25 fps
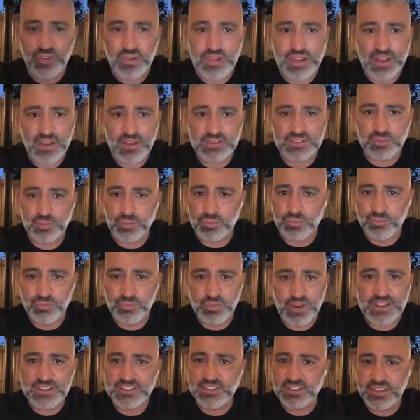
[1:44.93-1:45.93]
house,
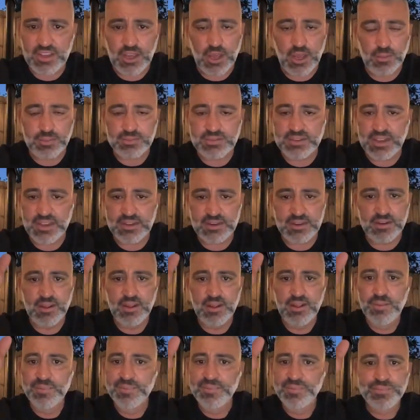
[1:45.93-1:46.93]
nicely updated,
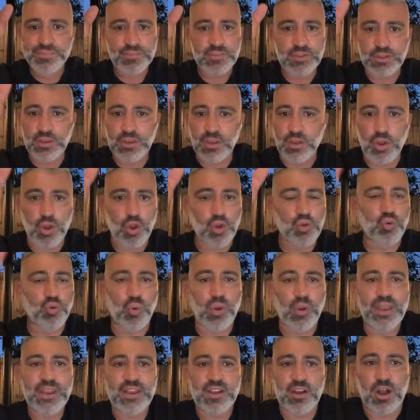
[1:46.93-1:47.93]
a
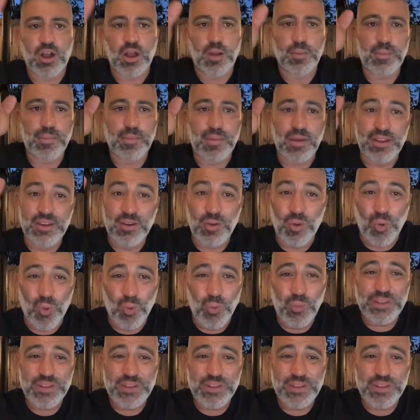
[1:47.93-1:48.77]
great comp, and only